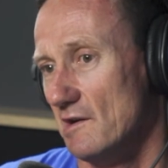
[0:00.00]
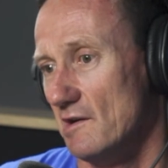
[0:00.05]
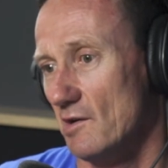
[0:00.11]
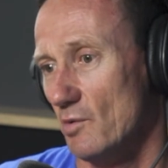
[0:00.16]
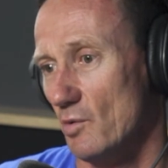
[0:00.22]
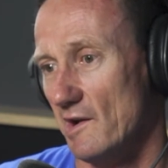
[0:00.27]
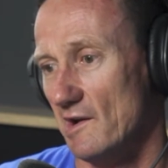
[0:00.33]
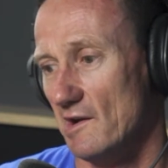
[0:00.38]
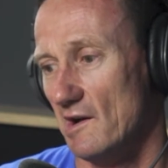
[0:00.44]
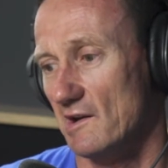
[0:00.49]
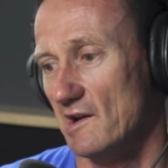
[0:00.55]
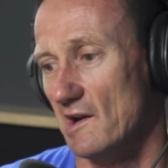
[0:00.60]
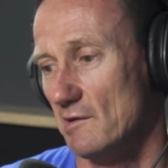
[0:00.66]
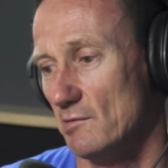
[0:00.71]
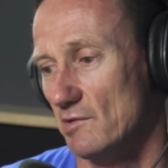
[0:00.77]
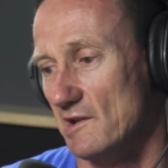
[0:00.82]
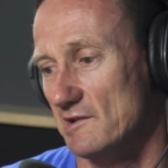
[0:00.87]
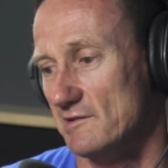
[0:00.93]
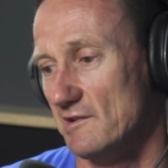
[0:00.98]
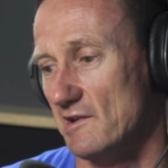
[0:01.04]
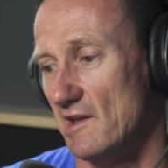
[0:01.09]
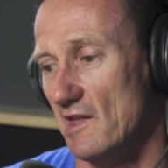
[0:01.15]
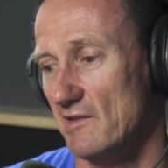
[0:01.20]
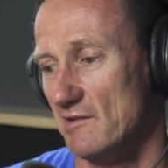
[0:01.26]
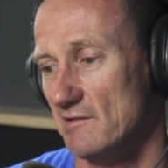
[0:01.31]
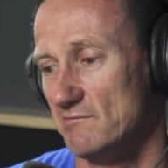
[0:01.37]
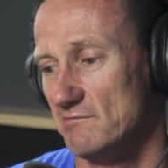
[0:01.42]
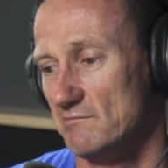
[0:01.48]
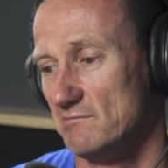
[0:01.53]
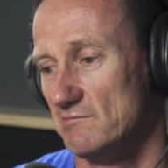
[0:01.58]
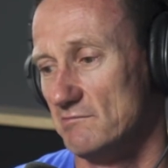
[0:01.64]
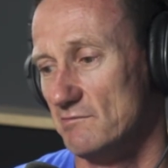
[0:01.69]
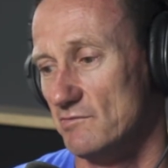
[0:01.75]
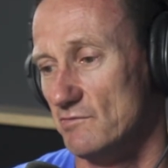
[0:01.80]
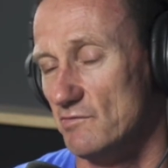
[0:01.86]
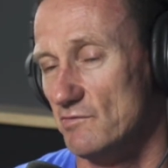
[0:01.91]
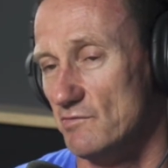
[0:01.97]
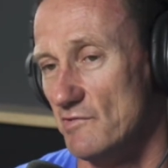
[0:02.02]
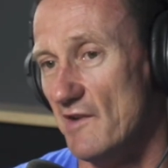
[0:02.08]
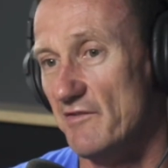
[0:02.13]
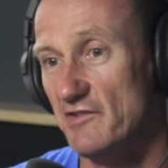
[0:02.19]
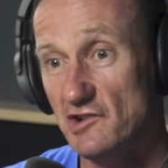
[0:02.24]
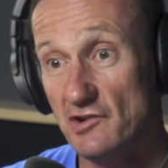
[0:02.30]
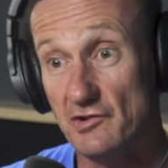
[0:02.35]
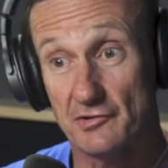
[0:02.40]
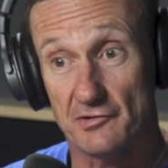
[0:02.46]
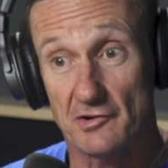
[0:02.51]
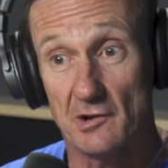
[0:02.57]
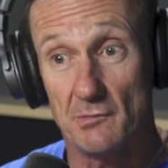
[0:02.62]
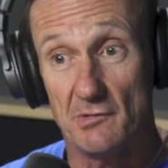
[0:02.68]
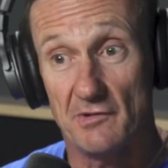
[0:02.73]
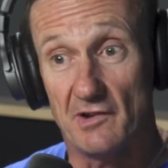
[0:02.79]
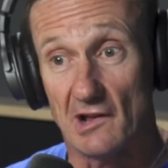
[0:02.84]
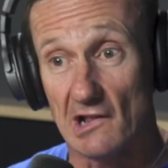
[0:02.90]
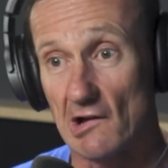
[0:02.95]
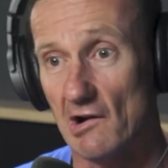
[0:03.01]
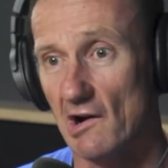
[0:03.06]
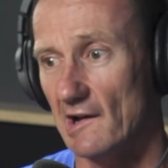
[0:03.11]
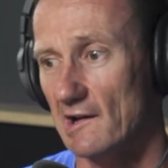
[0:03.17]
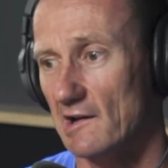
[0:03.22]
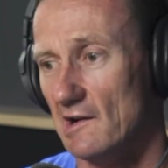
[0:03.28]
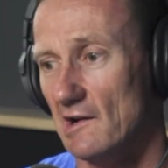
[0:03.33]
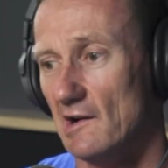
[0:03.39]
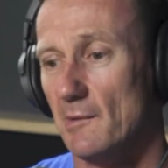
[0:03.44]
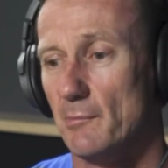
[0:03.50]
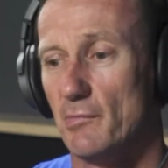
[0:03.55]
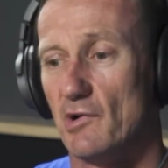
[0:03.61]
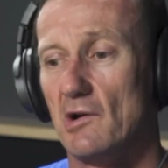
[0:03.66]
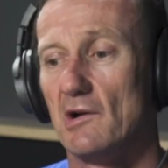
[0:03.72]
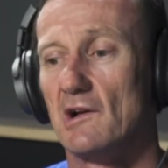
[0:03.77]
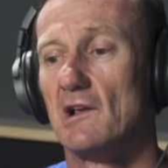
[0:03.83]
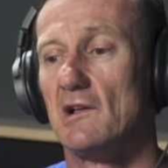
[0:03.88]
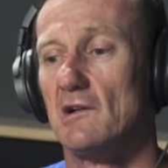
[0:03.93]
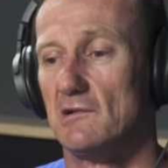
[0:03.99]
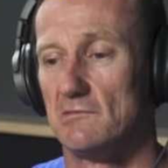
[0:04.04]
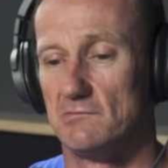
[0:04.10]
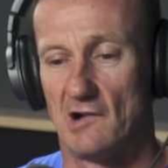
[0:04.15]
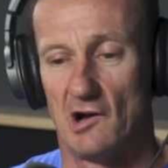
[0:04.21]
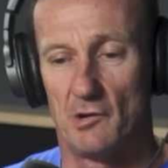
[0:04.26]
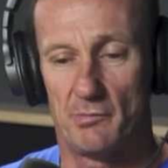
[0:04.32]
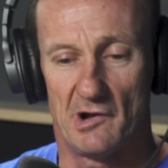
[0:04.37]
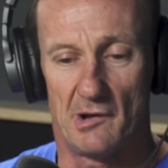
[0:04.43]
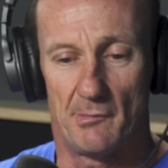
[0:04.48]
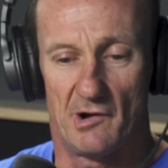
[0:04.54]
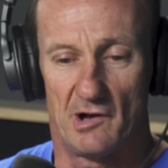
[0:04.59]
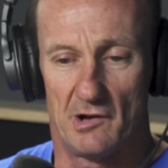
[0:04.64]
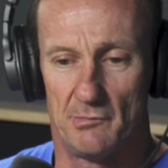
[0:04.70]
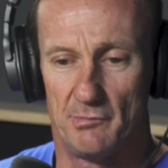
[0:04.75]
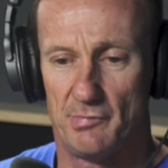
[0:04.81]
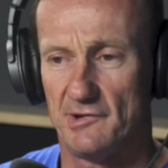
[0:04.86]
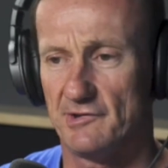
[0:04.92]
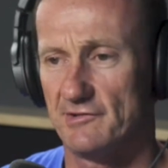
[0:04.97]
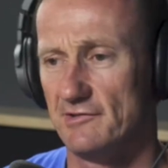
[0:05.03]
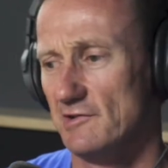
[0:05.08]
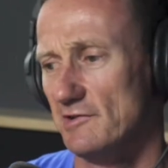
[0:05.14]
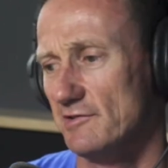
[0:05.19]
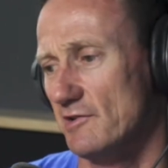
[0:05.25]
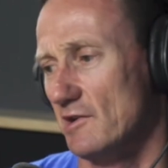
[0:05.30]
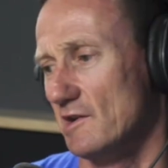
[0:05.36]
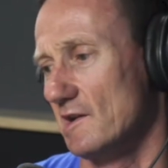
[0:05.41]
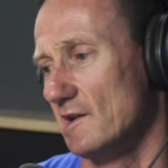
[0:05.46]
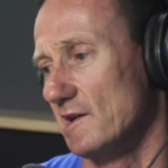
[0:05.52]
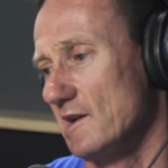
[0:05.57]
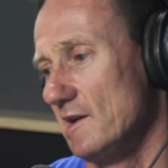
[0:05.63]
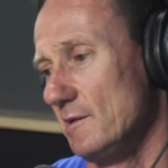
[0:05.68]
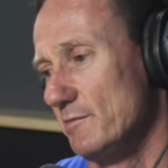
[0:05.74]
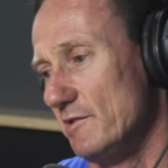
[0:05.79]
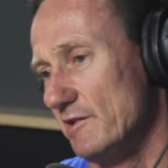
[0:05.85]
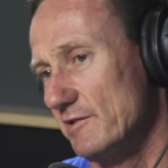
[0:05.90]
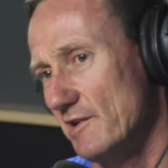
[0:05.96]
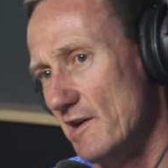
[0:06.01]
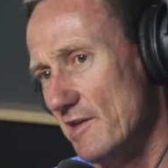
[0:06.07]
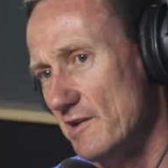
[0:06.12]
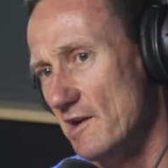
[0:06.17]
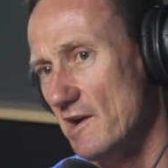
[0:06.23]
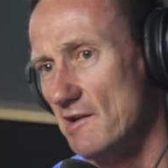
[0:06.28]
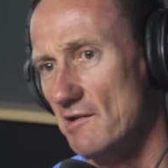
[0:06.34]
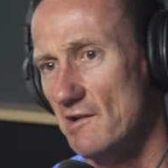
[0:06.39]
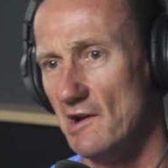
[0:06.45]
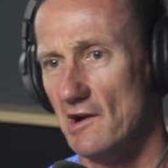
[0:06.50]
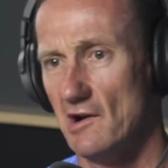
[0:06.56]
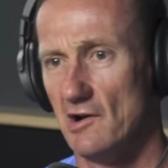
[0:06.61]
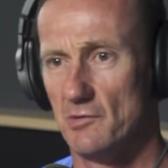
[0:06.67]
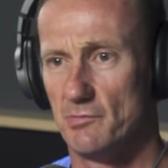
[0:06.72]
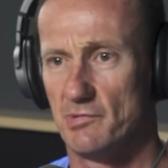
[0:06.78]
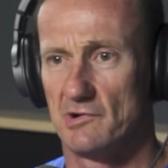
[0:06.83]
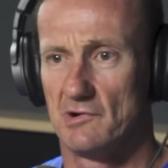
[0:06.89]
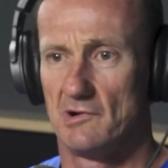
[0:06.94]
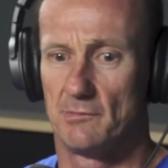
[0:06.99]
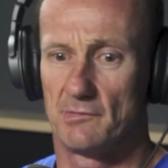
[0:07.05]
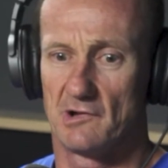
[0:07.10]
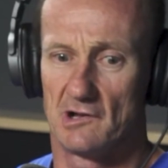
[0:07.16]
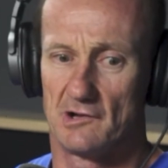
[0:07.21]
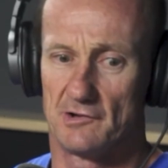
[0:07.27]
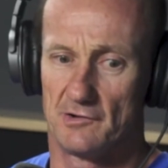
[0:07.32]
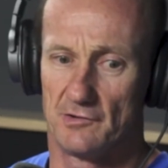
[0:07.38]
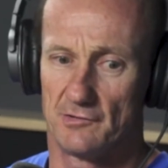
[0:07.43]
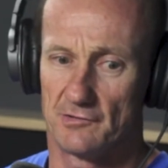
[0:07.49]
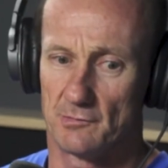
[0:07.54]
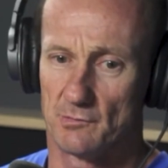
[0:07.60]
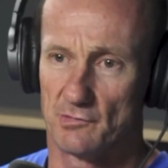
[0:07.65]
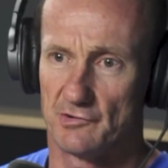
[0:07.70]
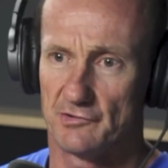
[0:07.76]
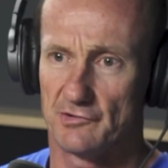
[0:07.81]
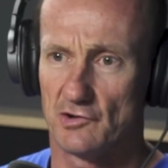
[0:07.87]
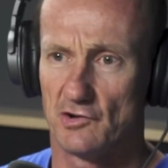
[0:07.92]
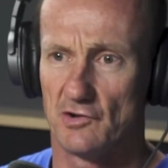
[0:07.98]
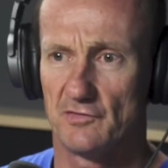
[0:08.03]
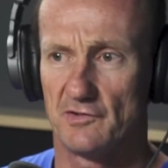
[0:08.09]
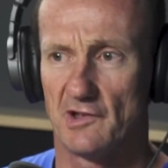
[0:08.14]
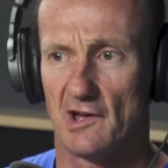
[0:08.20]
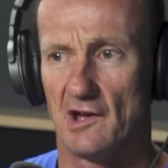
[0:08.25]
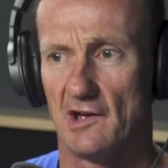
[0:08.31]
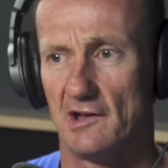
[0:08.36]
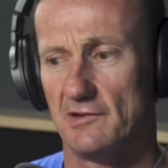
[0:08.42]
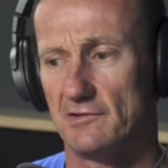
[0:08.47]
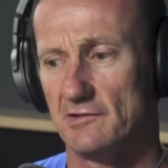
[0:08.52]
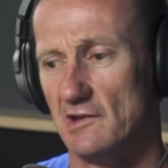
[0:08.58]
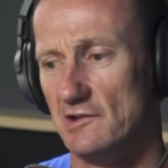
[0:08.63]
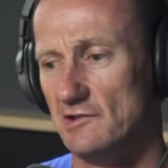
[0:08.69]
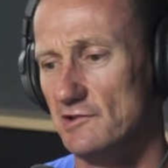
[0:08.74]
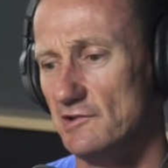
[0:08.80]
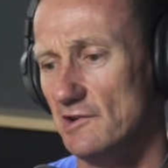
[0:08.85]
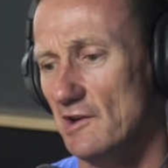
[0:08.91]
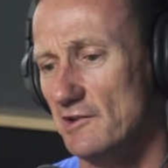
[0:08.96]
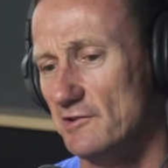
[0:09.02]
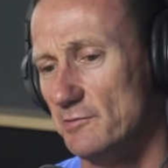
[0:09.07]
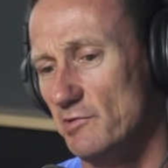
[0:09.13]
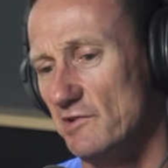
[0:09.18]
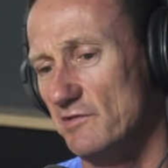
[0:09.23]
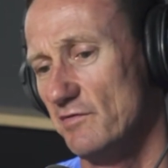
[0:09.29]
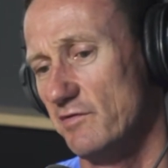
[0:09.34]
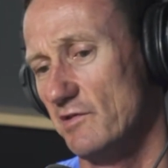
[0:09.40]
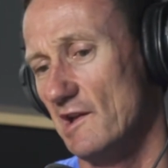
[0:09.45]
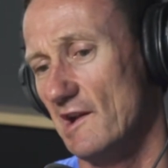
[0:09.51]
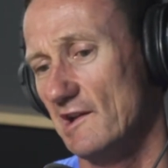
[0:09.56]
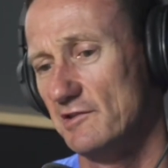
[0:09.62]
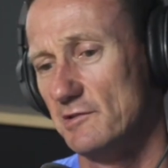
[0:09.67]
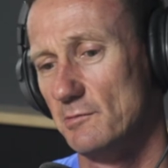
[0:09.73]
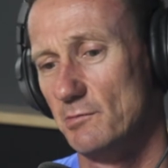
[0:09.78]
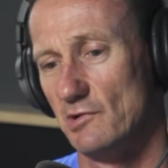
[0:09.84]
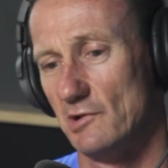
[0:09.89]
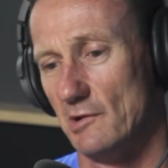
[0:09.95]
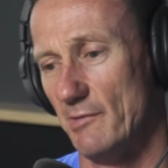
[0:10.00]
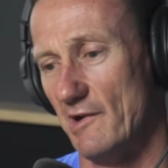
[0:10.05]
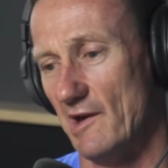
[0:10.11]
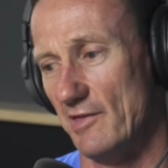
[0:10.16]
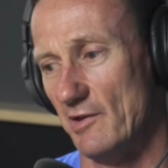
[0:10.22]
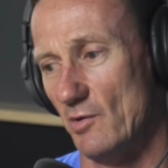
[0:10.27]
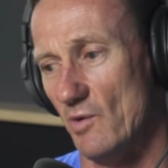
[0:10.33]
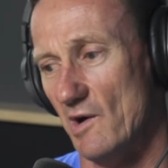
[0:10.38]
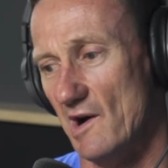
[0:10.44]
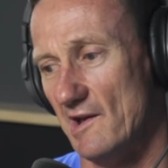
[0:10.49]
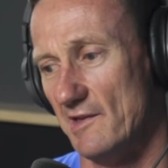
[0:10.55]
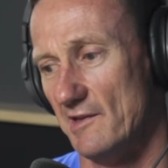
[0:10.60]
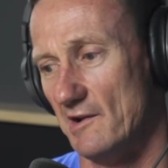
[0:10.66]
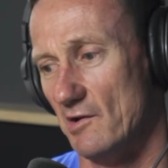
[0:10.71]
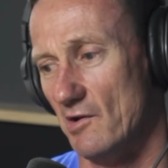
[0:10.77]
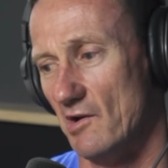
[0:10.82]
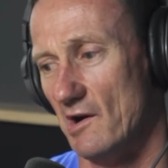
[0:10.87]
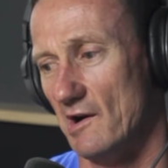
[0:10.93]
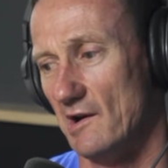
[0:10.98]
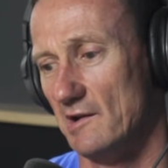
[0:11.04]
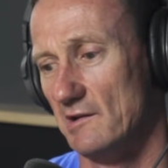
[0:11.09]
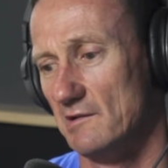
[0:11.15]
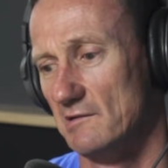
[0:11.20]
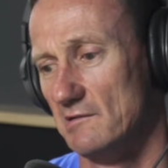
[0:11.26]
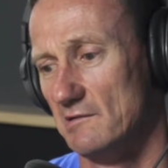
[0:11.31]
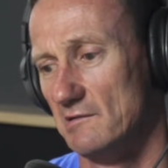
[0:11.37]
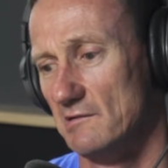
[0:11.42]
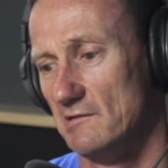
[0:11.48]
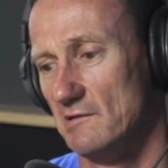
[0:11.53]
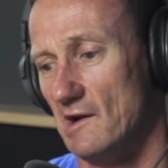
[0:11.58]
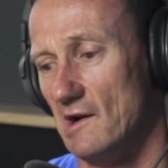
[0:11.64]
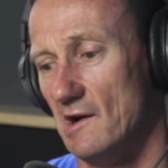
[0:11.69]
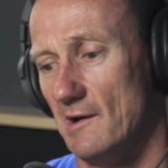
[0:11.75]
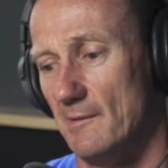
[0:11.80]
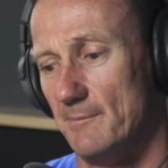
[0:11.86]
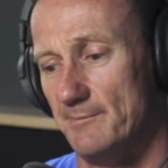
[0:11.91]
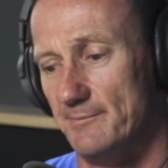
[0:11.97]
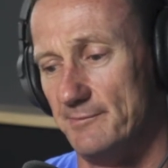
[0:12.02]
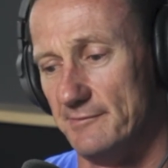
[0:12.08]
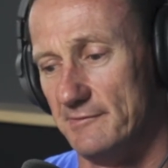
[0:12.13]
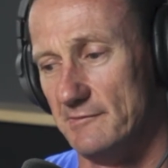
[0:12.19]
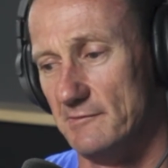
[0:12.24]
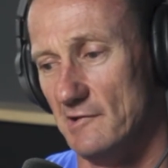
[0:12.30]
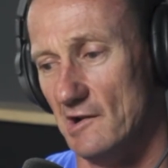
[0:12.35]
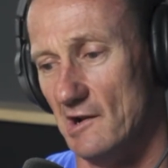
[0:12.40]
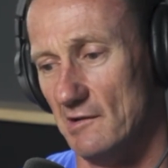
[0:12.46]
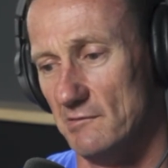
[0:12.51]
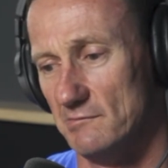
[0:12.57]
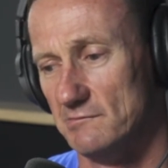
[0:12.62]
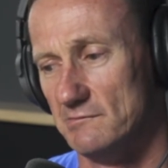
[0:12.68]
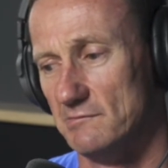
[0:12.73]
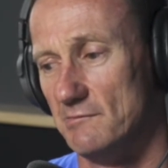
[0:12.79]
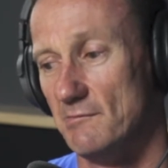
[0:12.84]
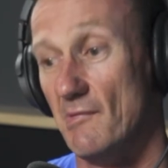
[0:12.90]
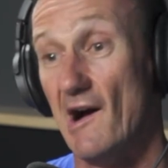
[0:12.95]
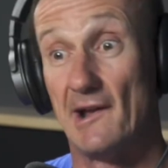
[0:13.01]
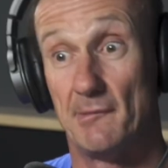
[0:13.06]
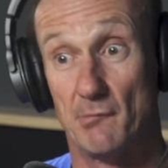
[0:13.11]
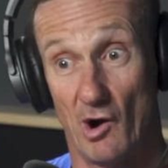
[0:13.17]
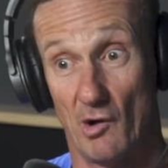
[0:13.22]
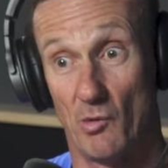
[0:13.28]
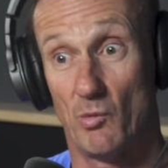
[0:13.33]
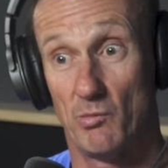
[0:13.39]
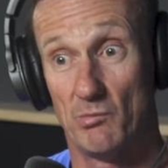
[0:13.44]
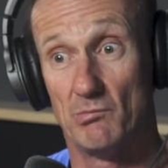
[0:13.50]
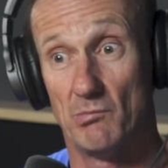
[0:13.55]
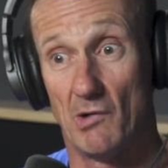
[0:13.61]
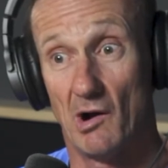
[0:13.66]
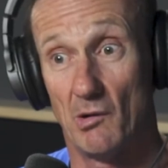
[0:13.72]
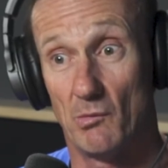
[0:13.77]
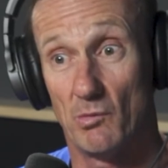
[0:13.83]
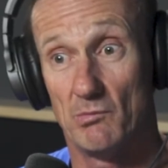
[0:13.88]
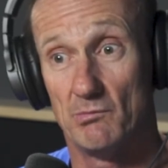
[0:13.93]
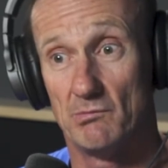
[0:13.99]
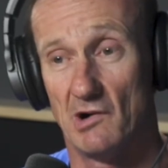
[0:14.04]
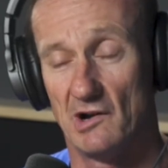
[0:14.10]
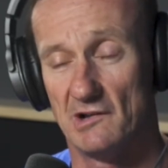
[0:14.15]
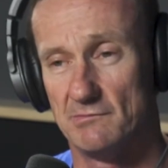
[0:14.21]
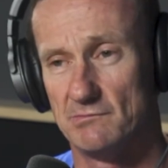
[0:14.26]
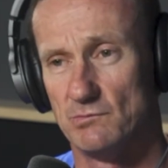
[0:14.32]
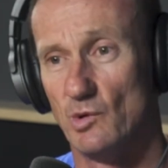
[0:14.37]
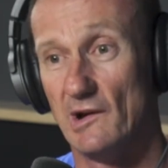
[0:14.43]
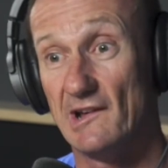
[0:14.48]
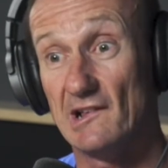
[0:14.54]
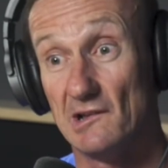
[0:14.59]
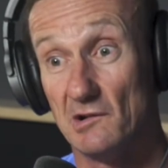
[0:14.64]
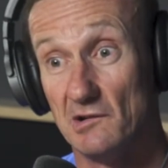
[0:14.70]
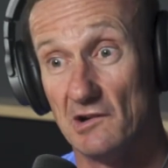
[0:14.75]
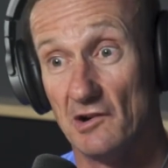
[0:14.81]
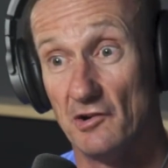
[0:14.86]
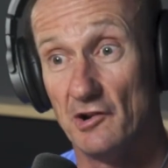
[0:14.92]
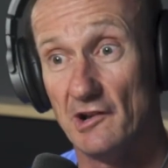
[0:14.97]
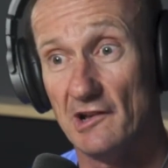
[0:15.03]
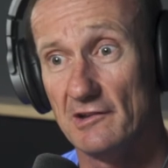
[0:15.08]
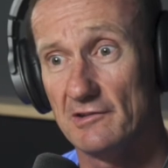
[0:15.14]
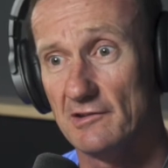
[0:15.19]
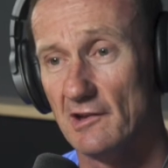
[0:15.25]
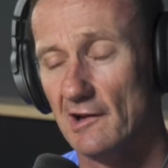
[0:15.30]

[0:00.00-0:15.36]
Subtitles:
I went, okay, well, that's another revenue stream, if you like, but I'm going to open up my own business. I'm going to keep this other area open. I'm going to do some reserve days and just be flexible about the way that I, you know, made my weekly earnings.